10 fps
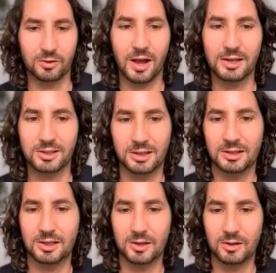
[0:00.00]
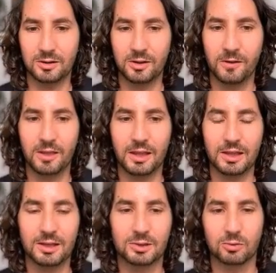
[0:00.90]
last thing here
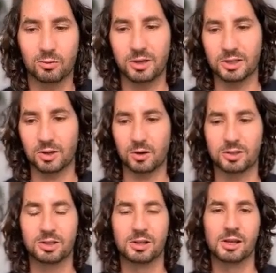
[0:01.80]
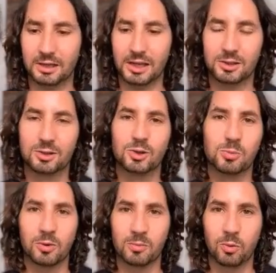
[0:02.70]
is research. It's
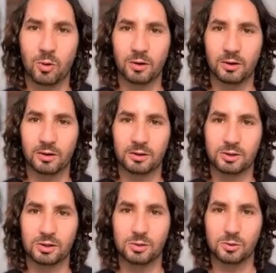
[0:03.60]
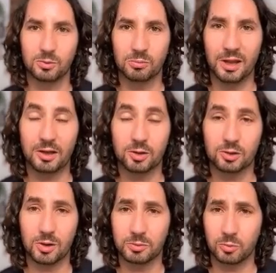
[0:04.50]
super important to make your
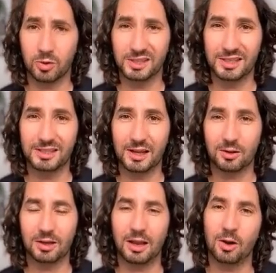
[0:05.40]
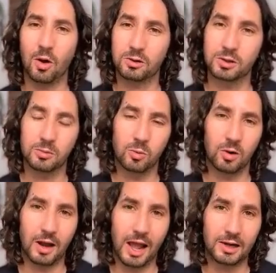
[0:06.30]
script more detailed and also
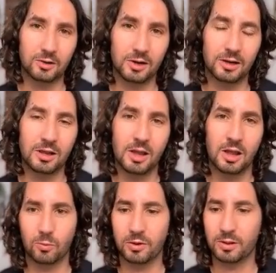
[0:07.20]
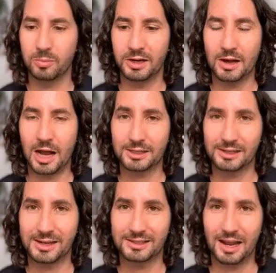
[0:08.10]
more accurate. One of the big knocks
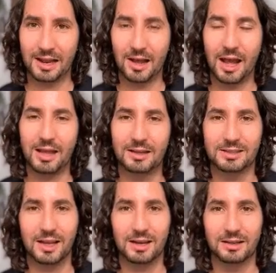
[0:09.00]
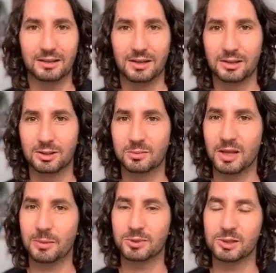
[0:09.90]
against AI is that it
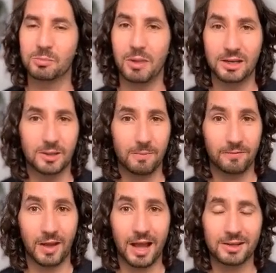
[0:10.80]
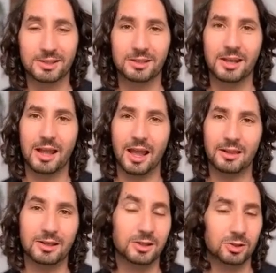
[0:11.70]
sometimes just makes up facts, and
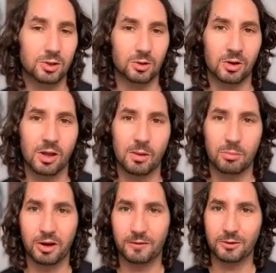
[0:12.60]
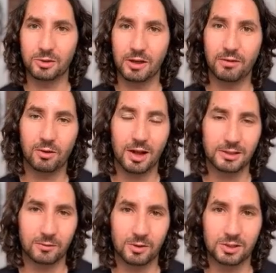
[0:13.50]
this is true. But if you give it lots
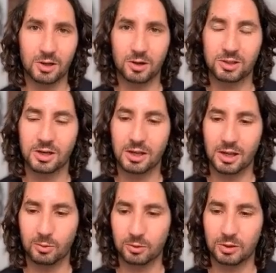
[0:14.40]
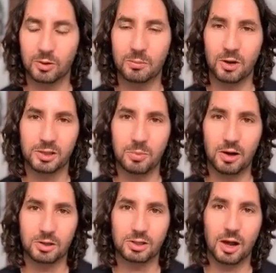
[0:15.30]
of research, it will do a much
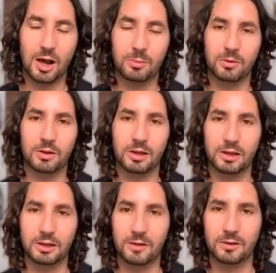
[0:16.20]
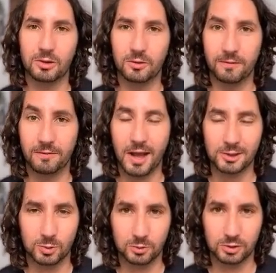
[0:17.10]
better job in giving you a
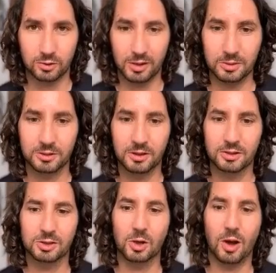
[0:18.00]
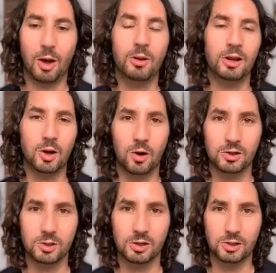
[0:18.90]
factual script. So I would encourage
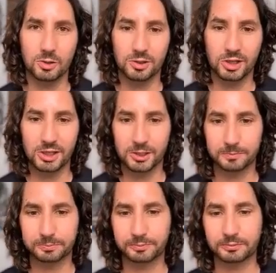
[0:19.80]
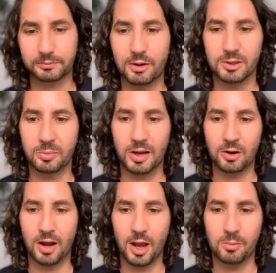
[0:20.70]
you to use this. Depending
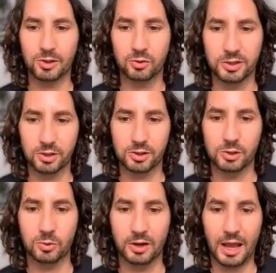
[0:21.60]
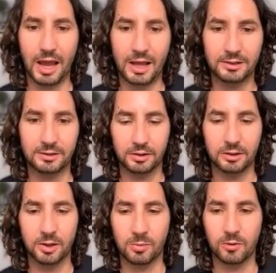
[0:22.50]
on how much research you want to add, the
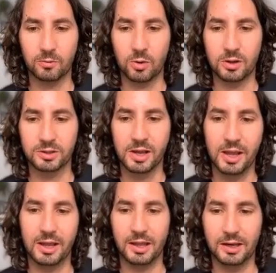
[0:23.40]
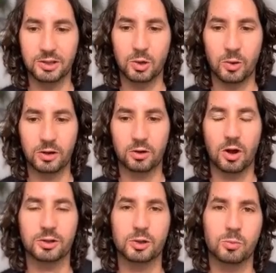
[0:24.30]
number of words, it is going to
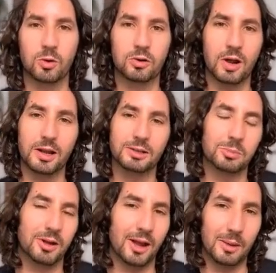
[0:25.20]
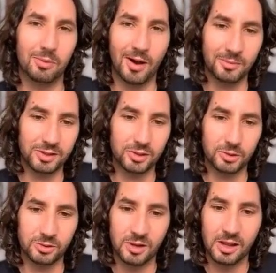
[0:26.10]
cost you more credits, but I promise
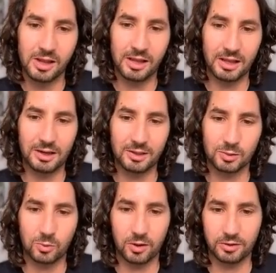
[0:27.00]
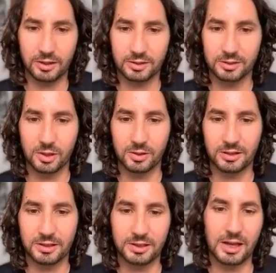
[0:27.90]
you, it is worth it. in
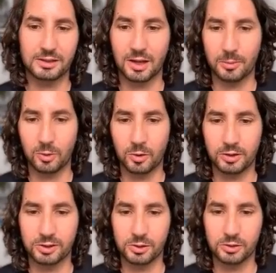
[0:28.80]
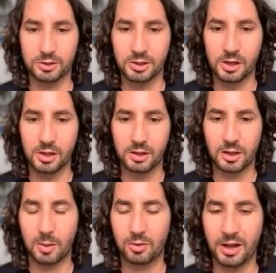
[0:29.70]
this case, I'm going to choose
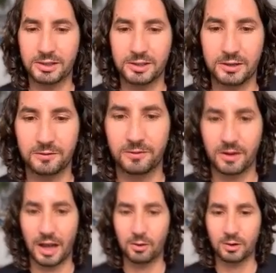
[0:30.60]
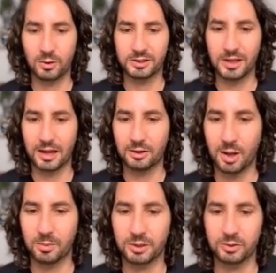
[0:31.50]
comprehensive. I don't know exactly how
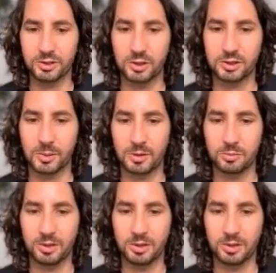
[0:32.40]
much research I'm going to put